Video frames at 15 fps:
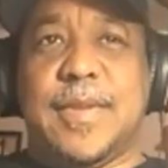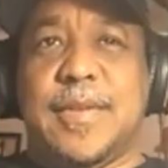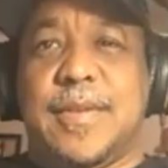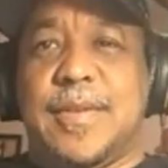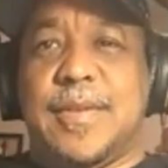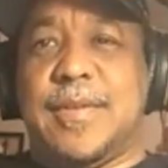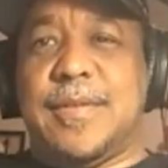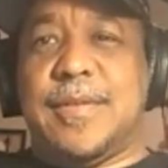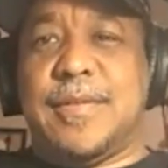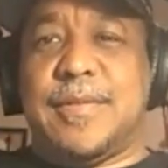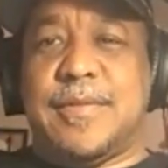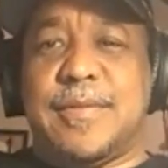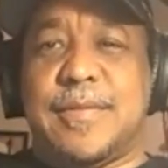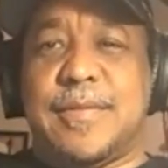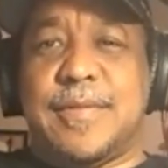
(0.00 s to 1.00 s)

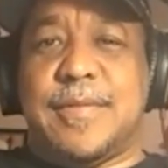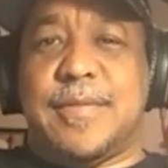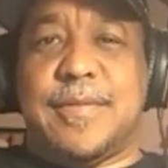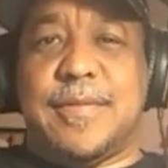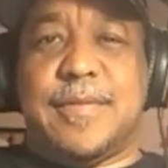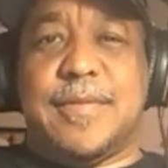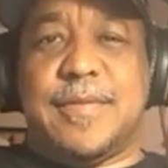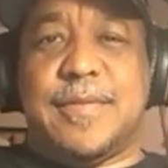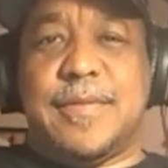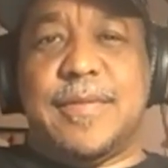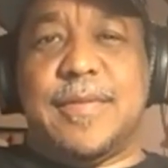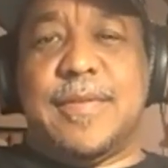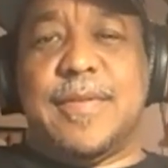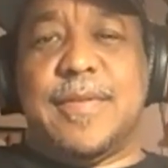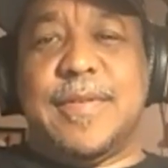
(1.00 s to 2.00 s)

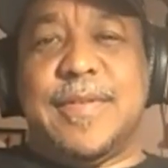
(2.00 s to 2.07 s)
(not speaking)